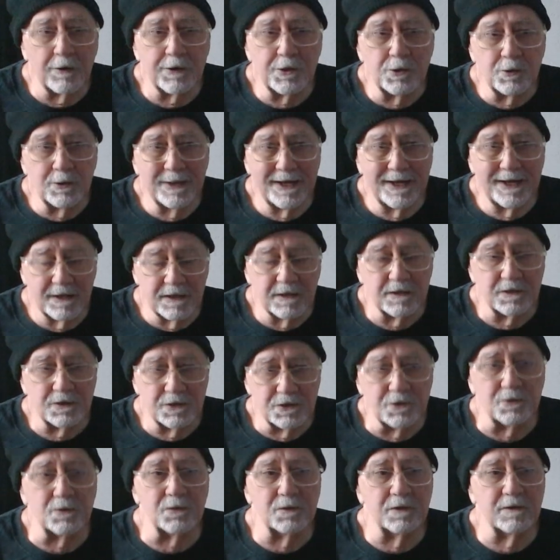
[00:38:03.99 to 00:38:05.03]
you get
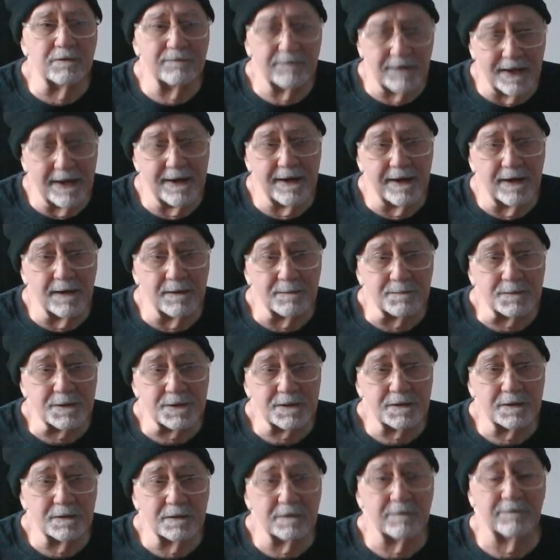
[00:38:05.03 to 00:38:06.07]
to the
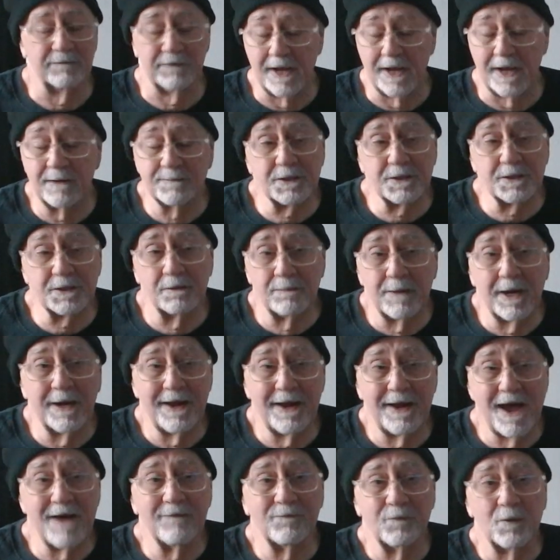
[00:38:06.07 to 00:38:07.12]
flams. The flams are about
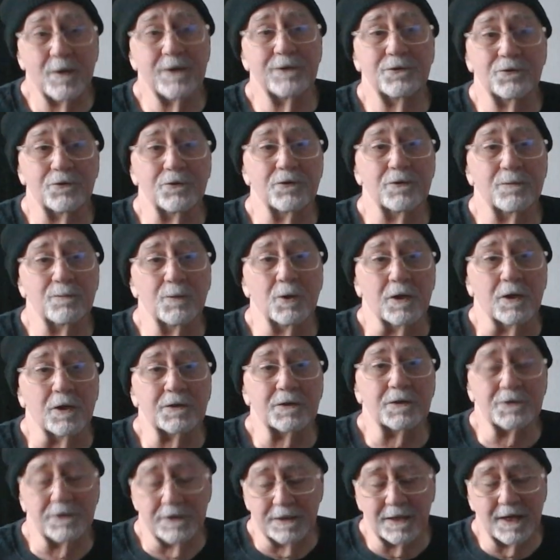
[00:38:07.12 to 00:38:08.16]
halfway through the
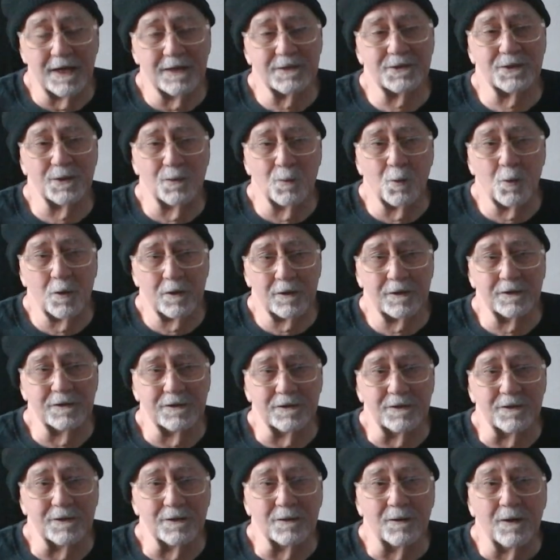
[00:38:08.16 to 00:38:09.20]
book, so you got some work to
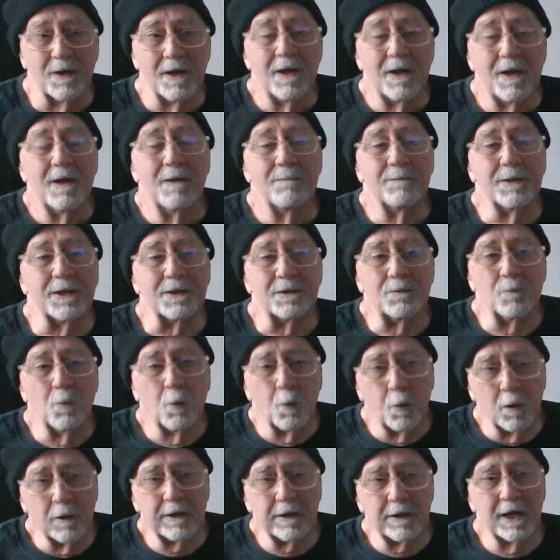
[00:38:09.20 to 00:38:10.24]
do. But
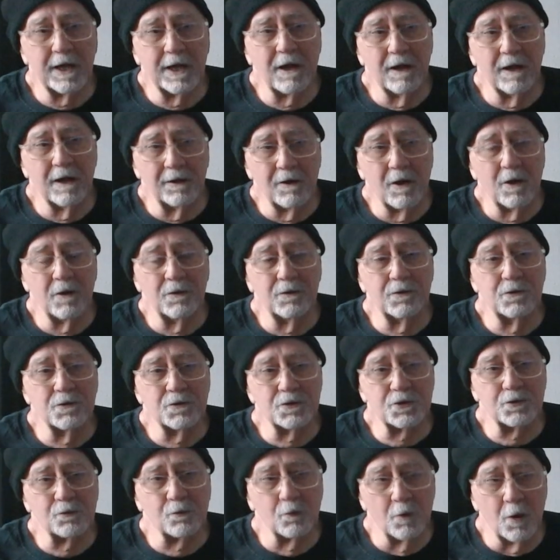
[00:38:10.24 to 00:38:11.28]
working on all
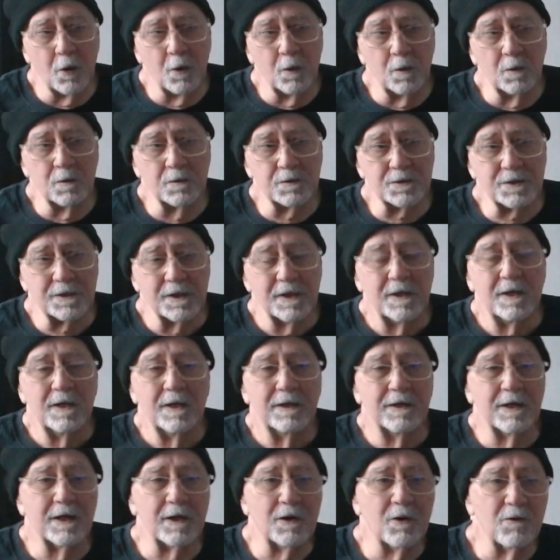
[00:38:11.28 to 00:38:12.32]
those rolls
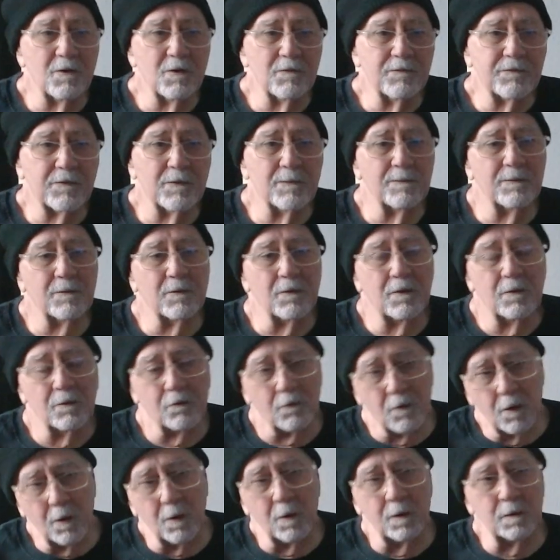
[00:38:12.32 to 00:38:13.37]
that go from
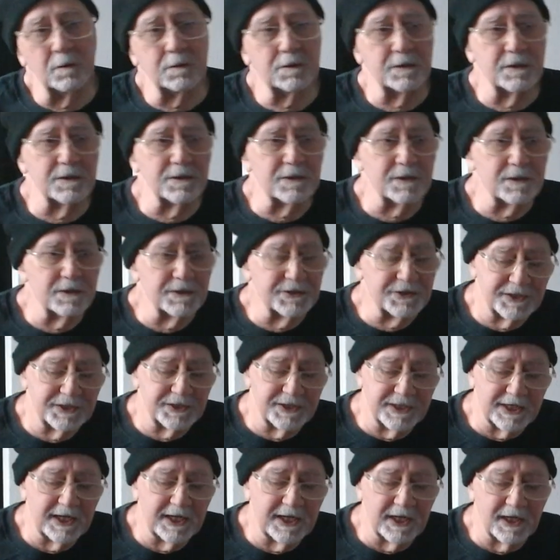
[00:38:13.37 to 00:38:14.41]
roll to
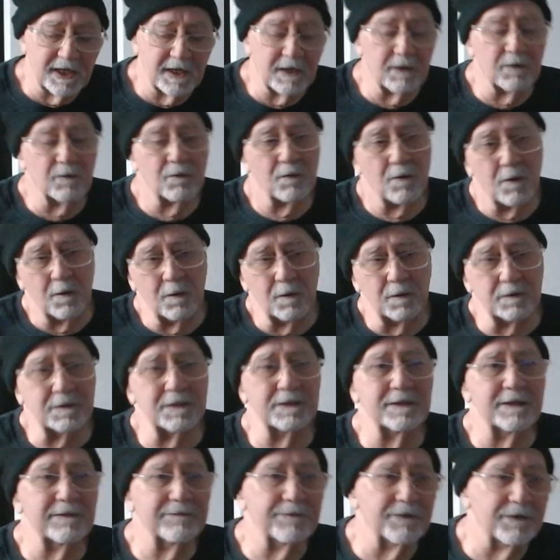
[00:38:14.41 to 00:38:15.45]
sticking, roll to
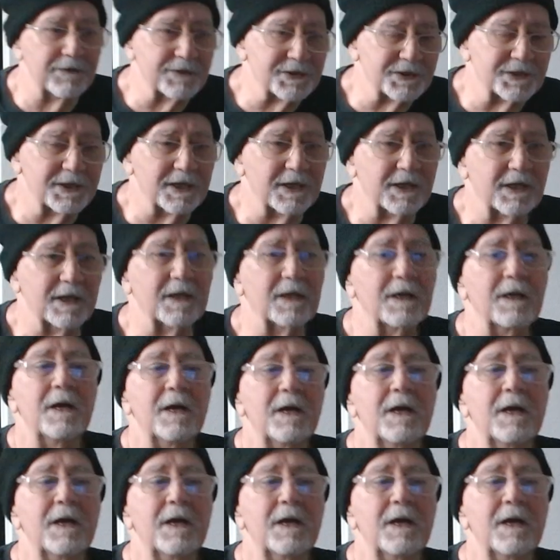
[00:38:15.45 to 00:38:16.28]
different sticking,